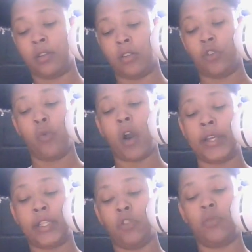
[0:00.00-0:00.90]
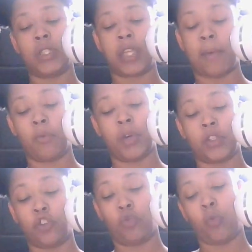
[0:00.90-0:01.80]
You already knew what time it was,
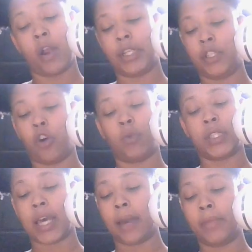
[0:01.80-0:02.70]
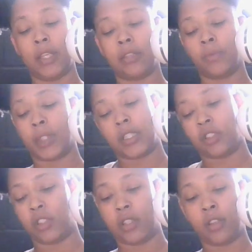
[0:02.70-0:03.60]
or you already know what time it is with this
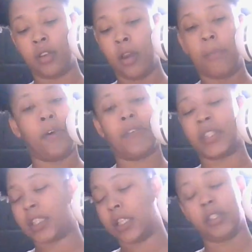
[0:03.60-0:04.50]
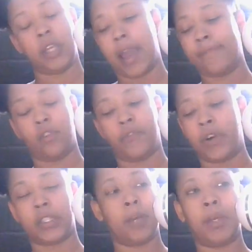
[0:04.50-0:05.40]
shit. Motherfuckers clearly have you
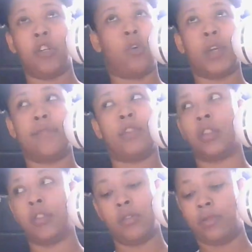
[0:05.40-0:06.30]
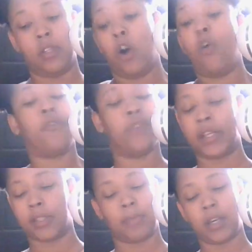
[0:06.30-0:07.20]
fucked up and don't give no no
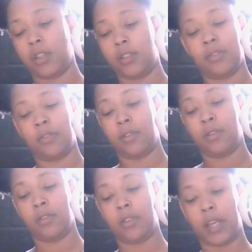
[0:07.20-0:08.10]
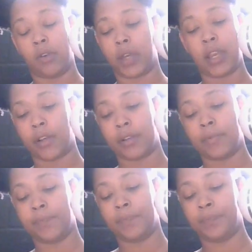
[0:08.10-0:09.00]
fucks about it. They don't care.
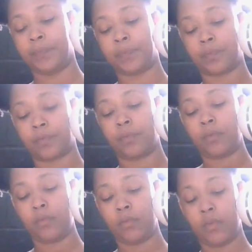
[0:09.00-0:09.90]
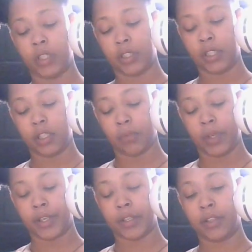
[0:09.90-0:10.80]
This shit is
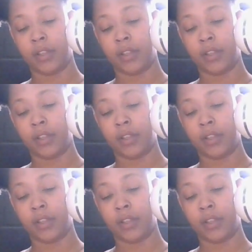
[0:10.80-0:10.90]
weird.